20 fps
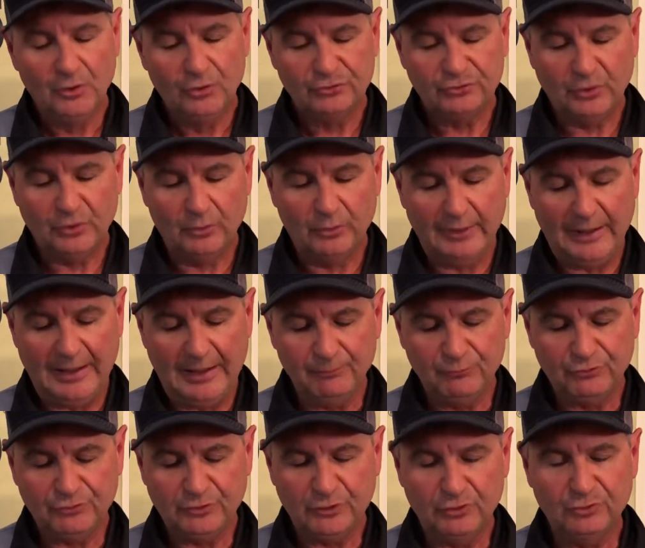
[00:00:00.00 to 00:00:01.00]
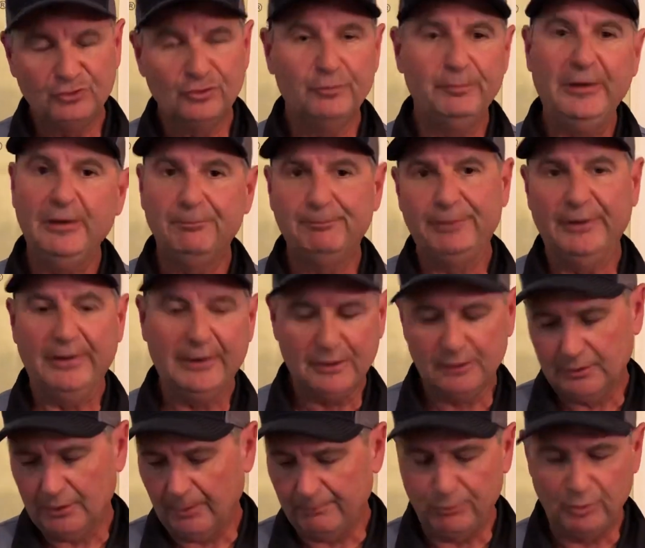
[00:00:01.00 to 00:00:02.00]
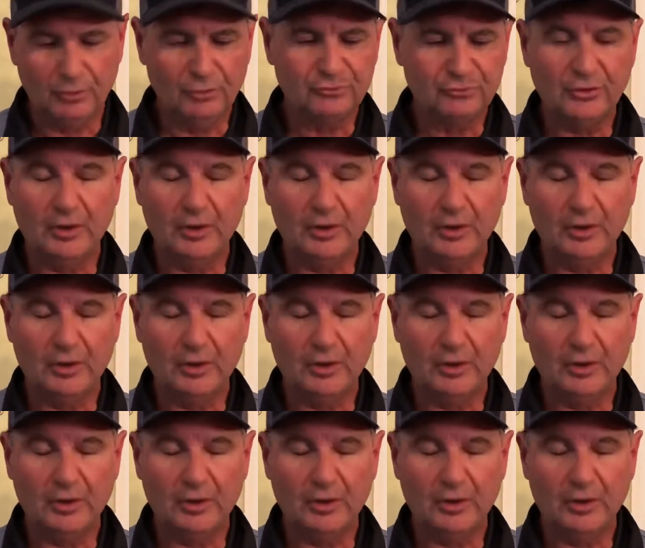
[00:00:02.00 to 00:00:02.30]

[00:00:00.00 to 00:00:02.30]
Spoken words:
So what happens is you'll be picking up bullets